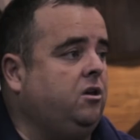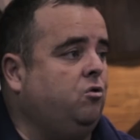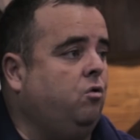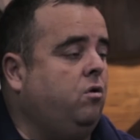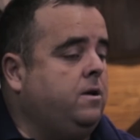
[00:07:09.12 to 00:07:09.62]
you
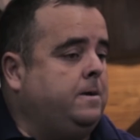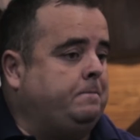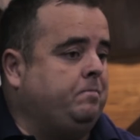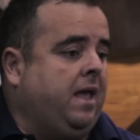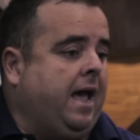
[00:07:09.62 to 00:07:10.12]
know,
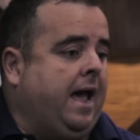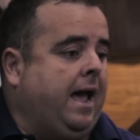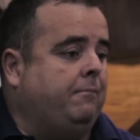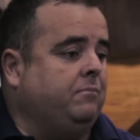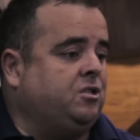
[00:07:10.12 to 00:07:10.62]

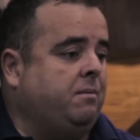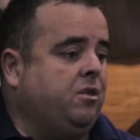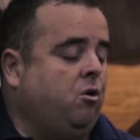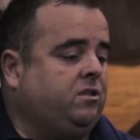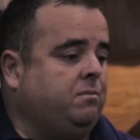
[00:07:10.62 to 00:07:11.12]
some of
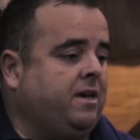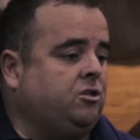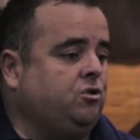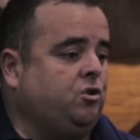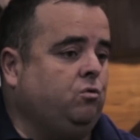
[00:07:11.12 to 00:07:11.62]
the
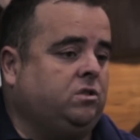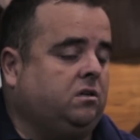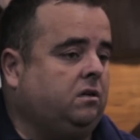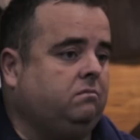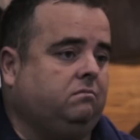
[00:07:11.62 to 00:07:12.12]
automation tools
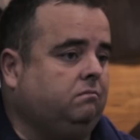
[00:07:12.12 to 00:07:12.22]
are